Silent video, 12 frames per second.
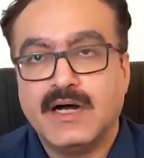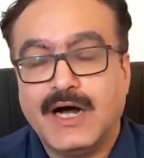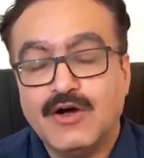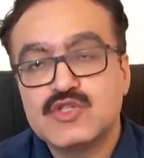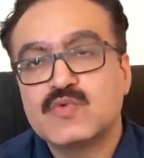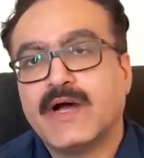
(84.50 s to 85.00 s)

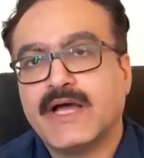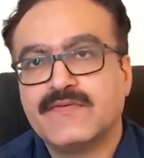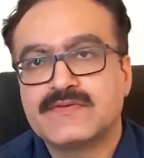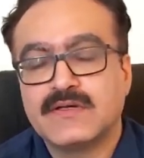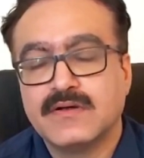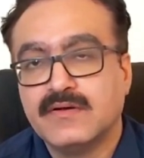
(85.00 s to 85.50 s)
housewives,
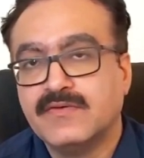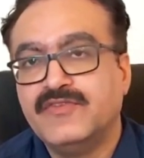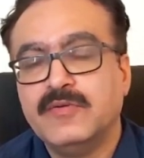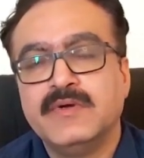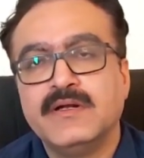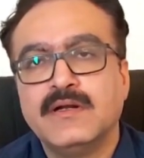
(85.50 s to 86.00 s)

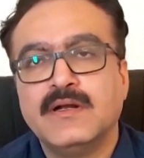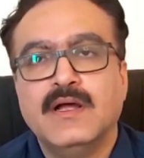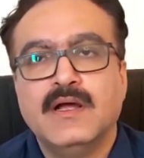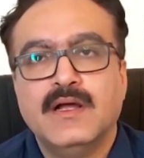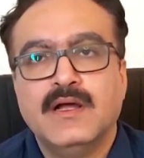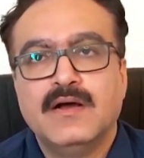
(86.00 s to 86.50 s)
women
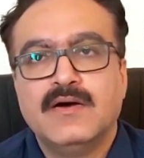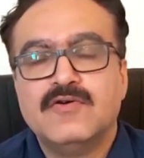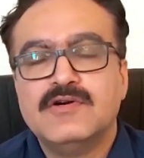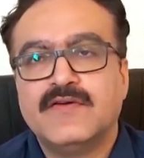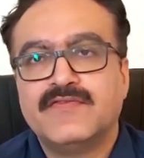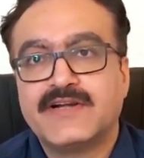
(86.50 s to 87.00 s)

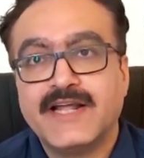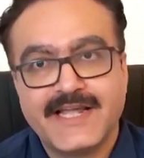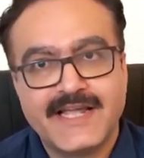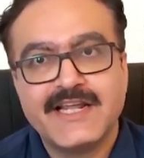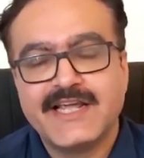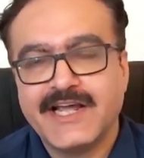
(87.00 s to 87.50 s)
who have
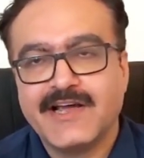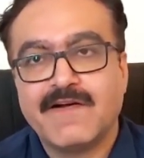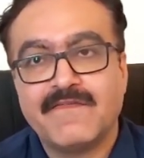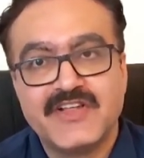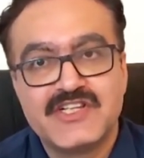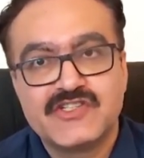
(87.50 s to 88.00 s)
taken care
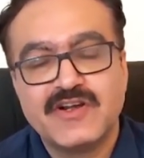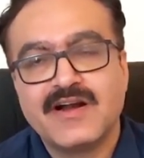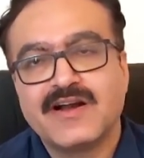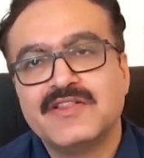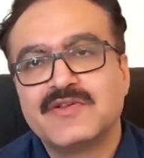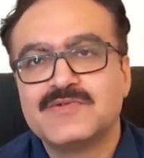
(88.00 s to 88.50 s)
of the
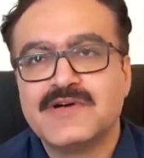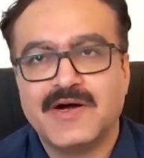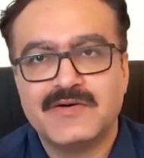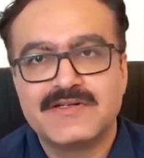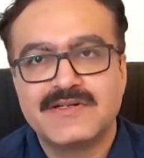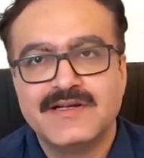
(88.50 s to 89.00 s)
children
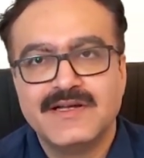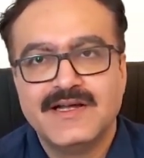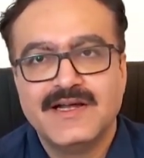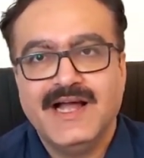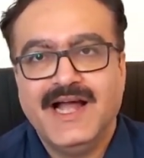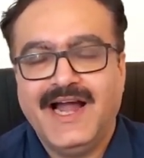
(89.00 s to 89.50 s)
throughout,
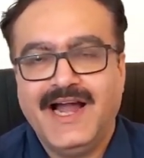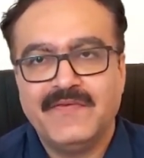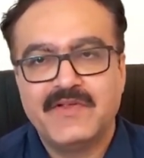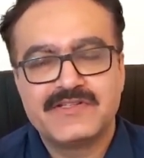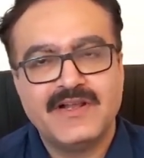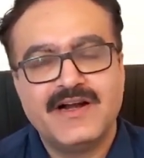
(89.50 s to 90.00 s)

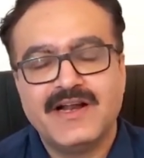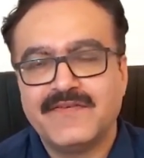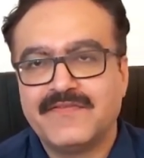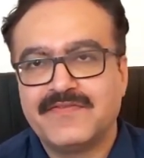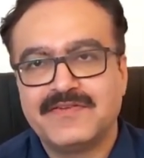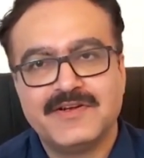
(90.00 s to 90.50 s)
and the children
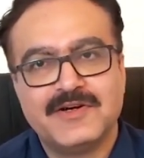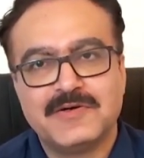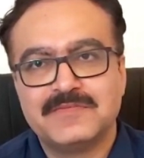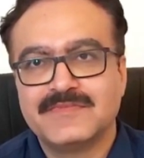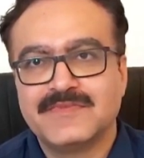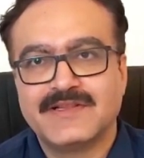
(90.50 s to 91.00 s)
have you
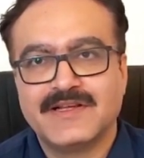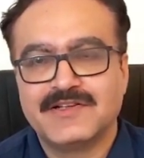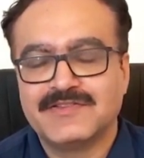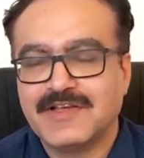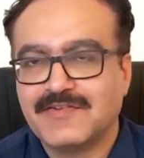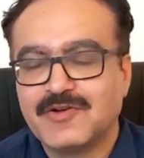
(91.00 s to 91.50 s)
know,
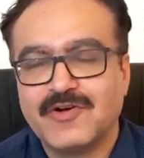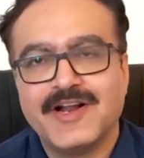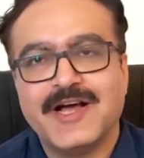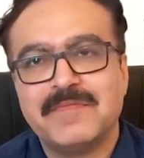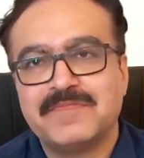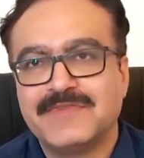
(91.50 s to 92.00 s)
they've grown
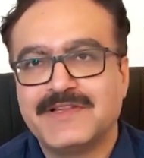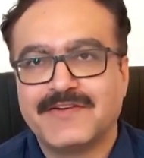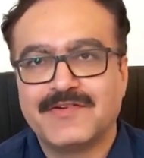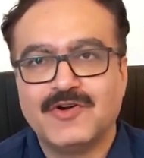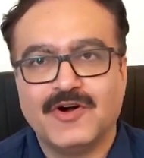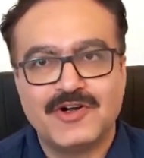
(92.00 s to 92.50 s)
up,
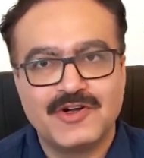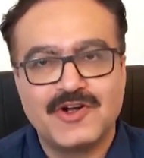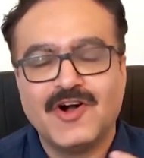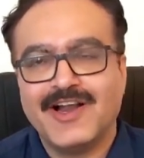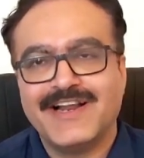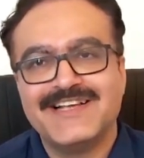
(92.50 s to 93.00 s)
they've gone to
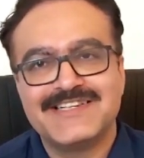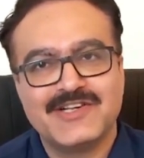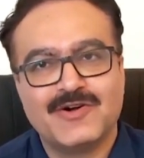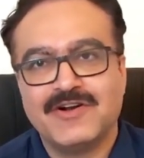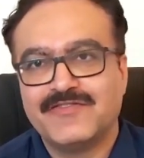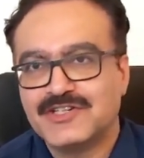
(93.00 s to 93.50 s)
college,
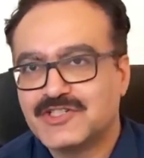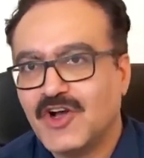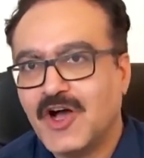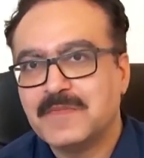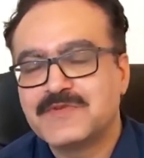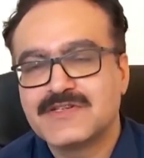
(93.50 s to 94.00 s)
they've gone for
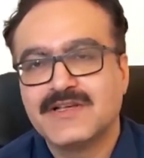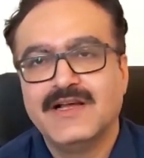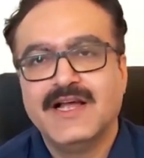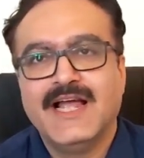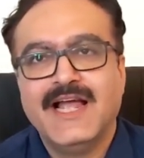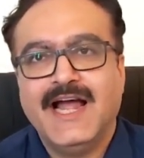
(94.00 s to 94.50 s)
jobs,
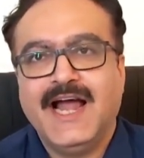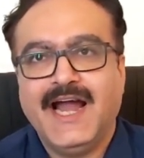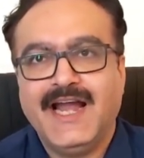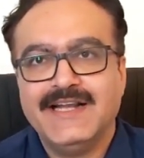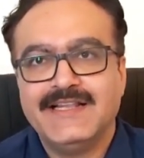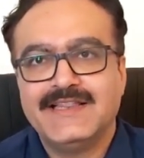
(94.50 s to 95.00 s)

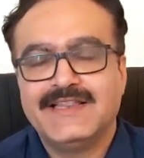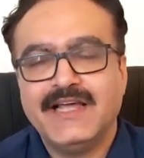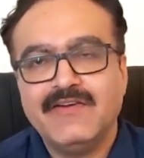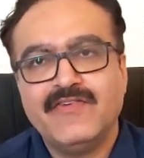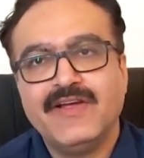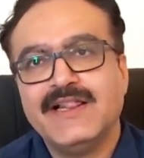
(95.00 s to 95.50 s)
and
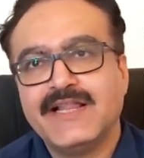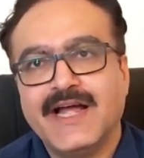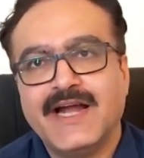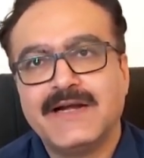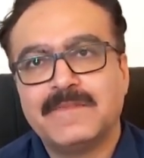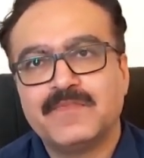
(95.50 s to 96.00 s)
they feel
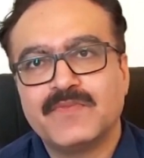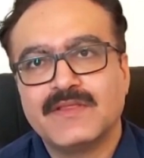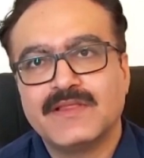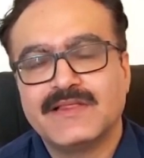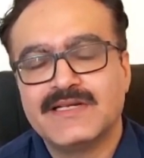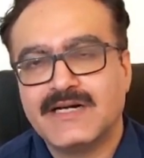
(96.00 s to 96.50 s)
that
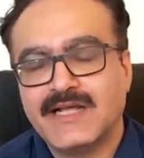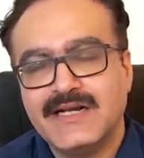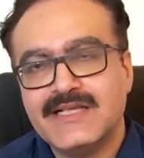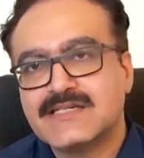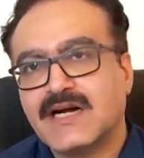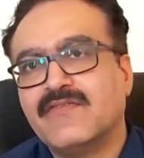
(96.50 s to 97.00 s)
they
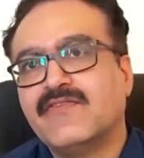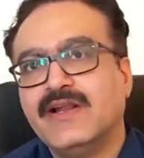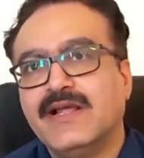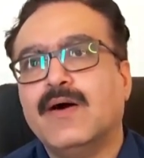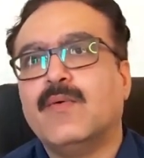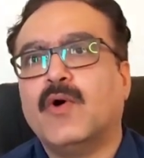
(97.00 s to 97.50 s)
suddenly start
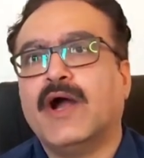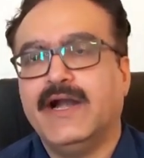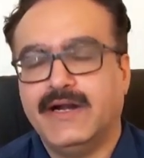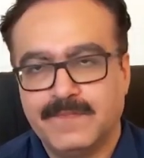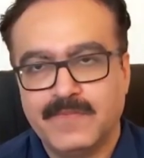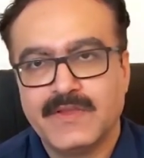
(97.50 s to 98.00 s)
feeling a void.